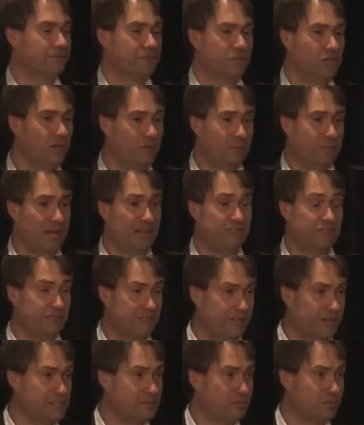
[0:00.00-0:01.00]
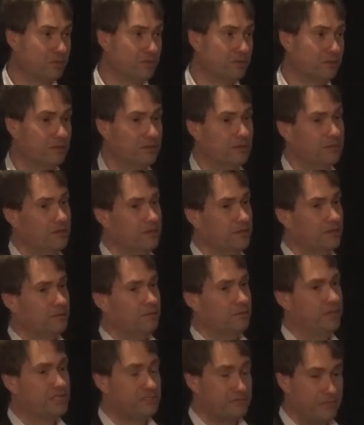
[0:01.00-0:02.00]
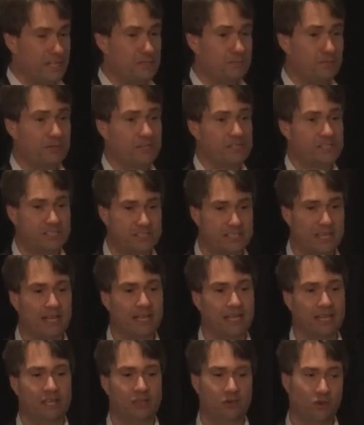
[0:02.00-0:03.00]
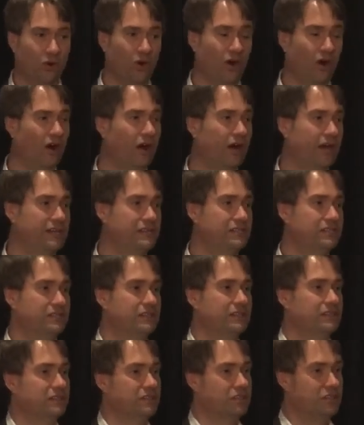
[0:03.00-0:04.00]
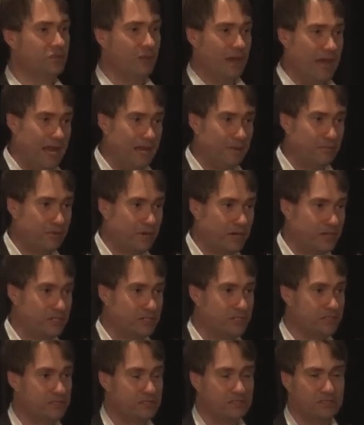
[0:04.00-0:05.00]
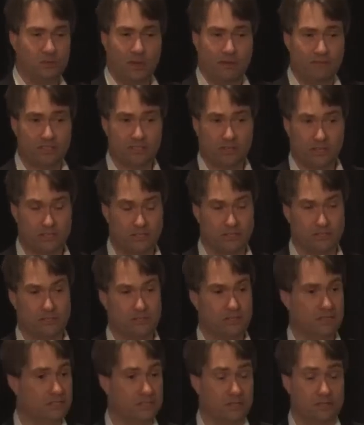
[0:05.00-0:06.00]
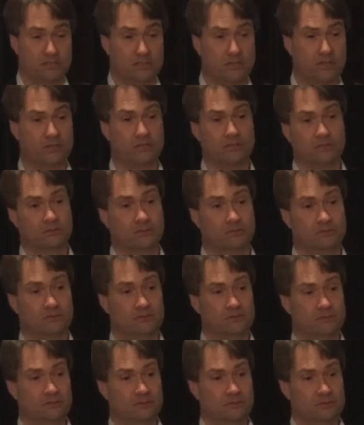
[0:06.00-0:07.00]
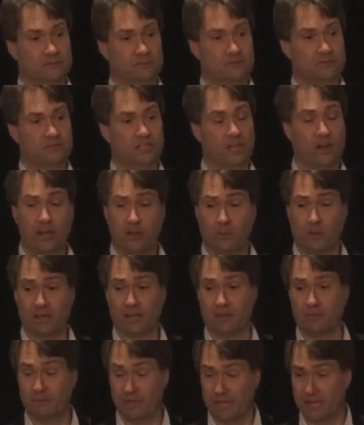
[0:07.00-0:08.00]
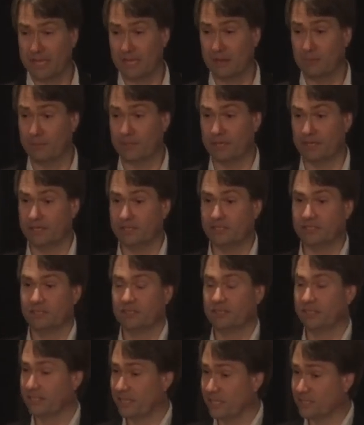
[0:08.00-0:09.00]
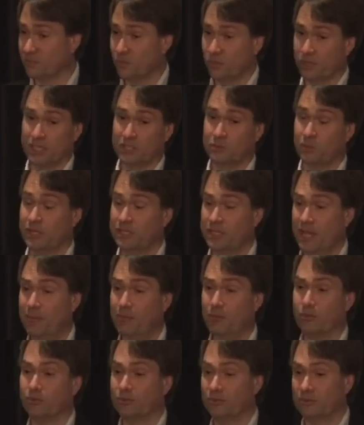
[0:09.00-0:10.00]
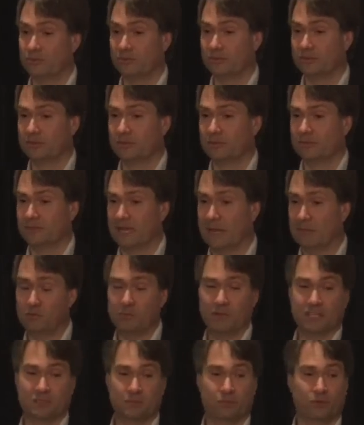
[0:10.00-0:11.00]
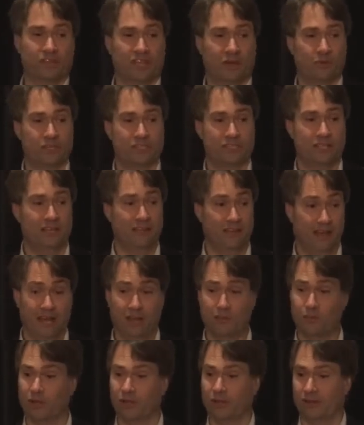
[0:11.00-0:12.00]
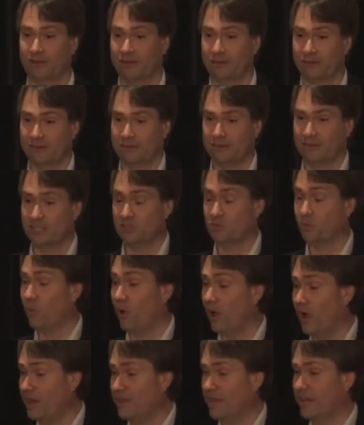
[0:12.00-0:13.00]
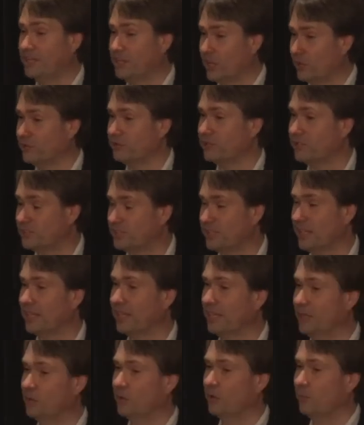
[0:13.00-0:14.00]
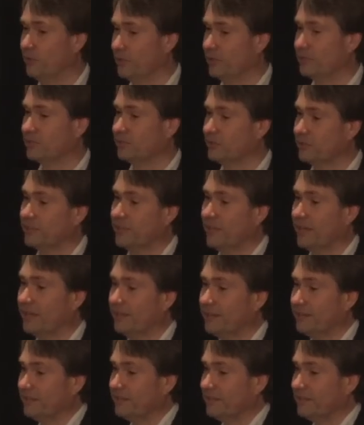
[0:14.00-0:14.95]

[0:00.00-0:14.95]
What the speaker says: You don't pay for Facebook because Facebook is selling your eyes to do ad impressions to advertisers. So is Google. The only one of the big companies that doesn't work this way is Apple. Apple makes the point they want to sell you hardware. That's why they don't sell your personal data.